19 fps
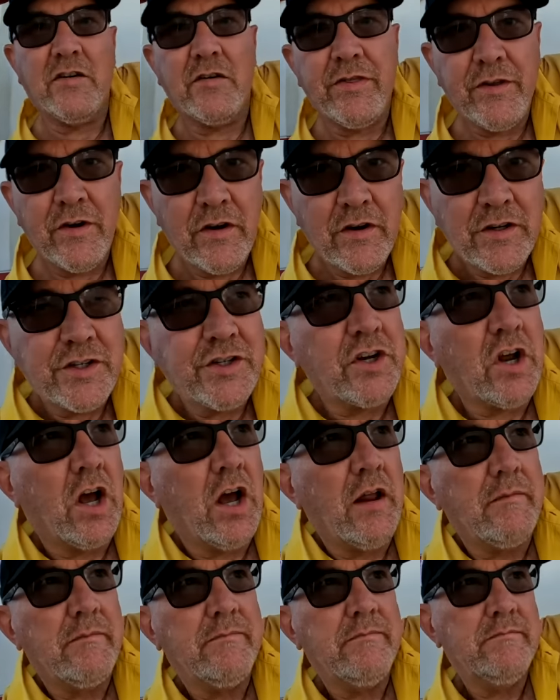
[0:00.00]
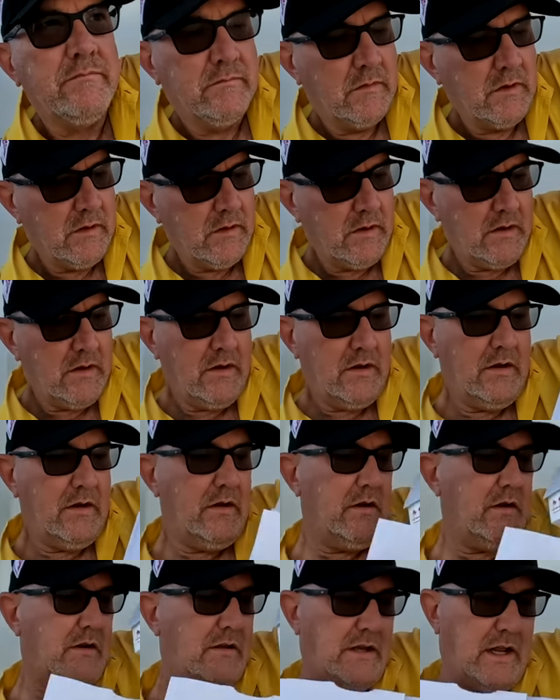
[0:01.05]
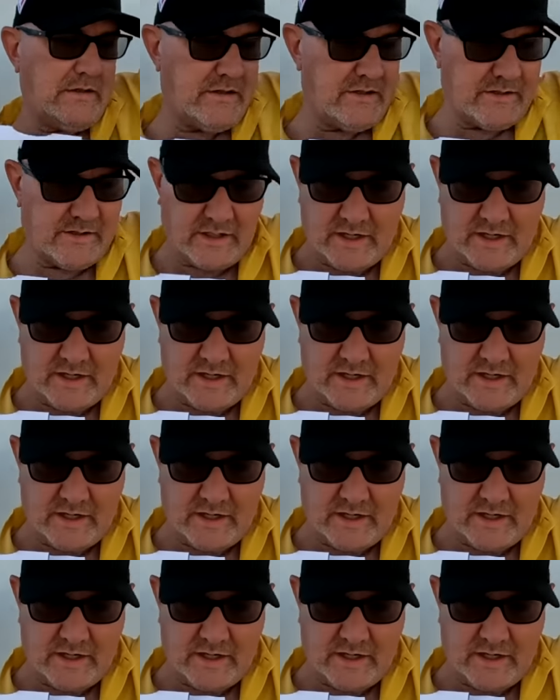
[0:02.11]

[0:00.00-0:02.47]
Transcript: or third shot. that's just